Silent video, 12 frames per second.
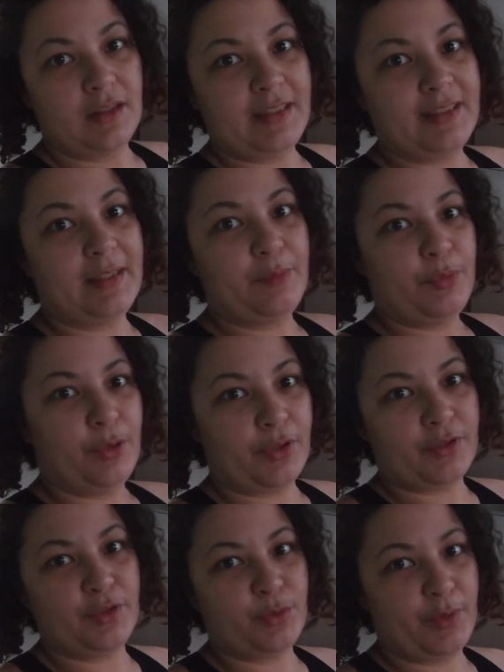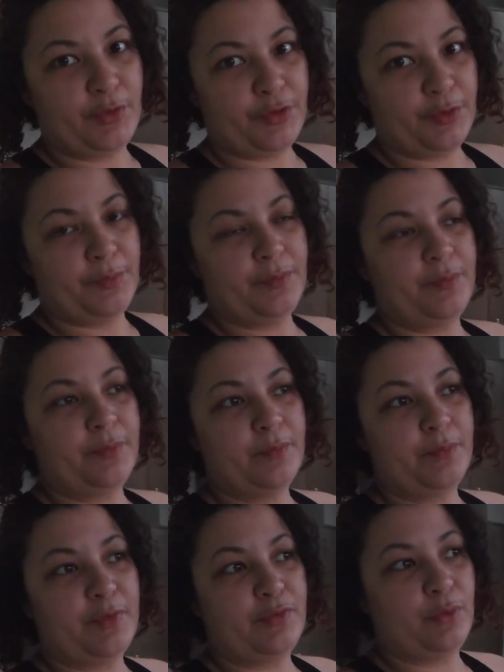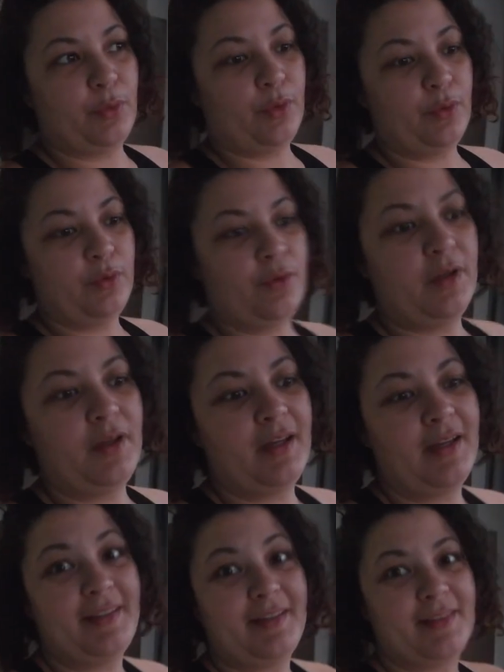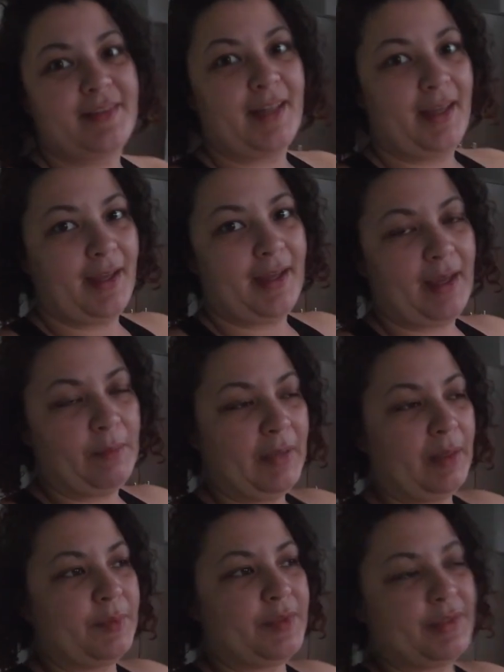didn't book the twin room before, and then this king came up,